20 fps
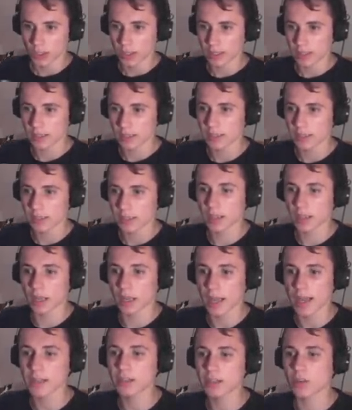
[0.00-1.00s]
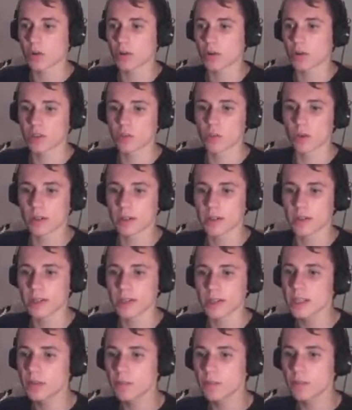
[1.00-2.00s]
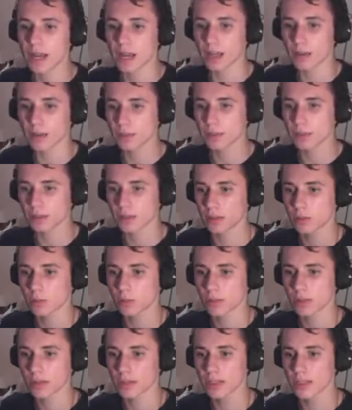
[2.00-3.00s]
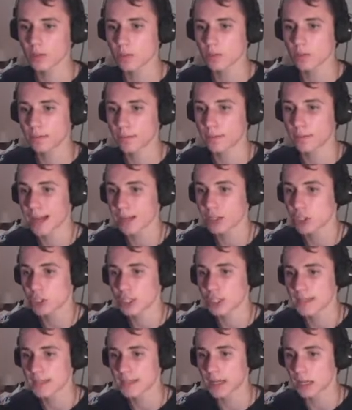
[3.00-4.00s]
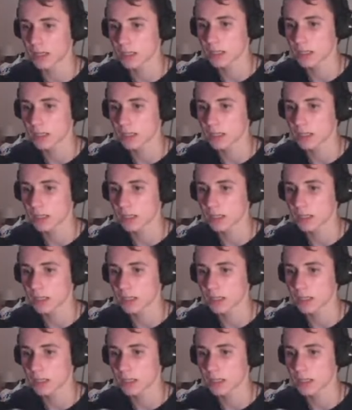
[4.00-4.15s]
Assist the collector. It's one of these maps. One of these matches.